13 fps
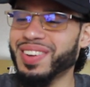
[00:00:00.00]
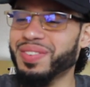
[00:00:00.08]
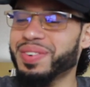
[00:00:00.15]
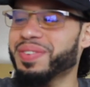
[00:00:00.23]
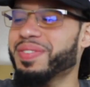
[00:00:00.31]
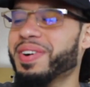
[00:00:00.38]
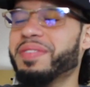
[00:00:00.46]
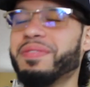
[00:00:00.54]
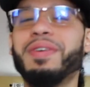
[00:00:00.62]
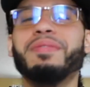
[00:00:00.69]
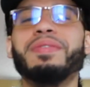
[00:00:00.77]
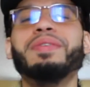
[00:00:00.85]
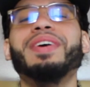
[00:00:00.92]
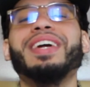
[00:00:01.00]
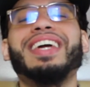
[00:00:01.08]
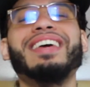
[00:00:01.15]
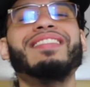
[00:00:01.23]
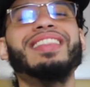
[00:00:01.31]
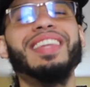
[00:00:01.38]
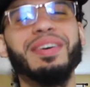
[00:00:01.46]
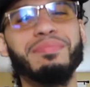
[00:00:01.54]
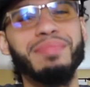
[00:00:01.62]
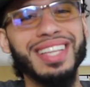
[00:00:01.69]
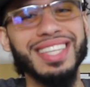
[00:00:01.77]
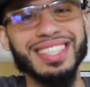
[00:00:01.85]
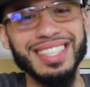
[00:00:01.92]
what we were given the
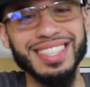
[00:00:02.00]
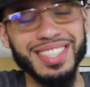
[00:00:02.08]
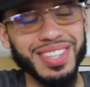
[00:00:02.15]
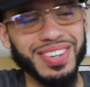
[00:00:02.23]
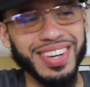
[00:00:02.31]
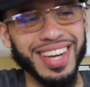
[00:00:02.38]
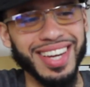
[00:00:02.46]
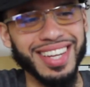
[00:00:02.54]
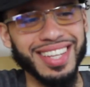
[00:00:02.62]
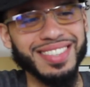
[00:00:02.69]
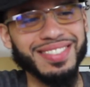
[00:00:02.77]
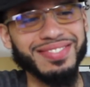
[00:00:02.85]
ability to create.